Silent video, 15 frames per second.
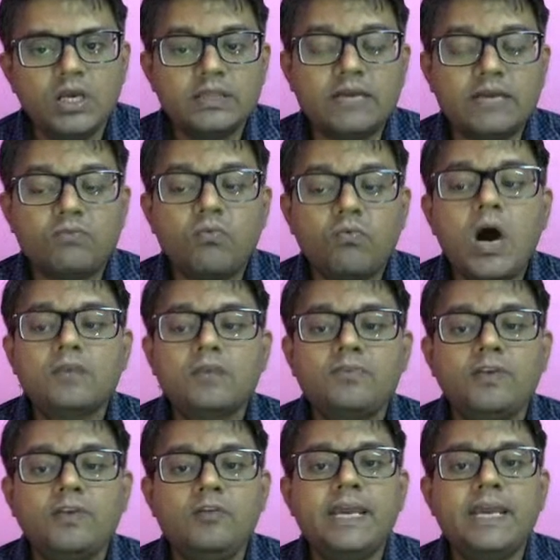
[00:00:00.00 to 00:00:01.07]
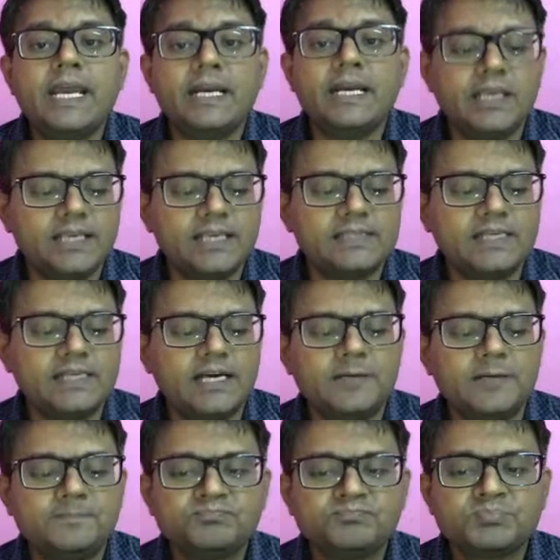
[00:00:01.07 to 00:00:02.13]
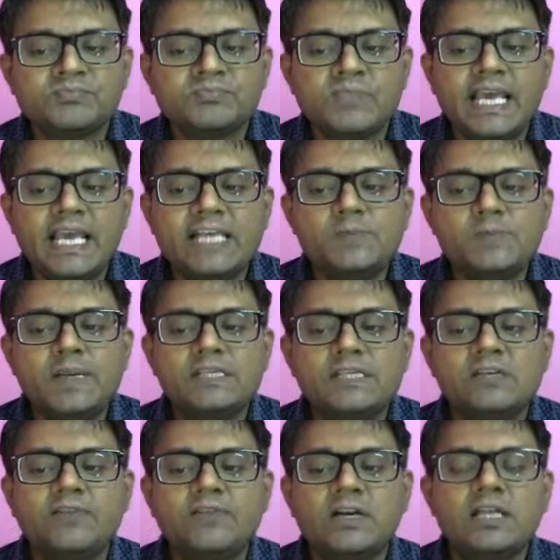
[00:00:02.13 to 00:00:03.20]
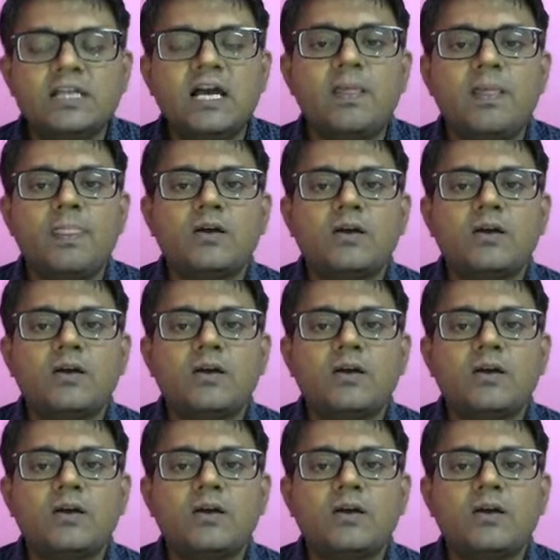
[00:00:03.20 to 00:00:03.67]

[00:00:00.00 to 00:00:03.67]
then what we will be getting is the expression for the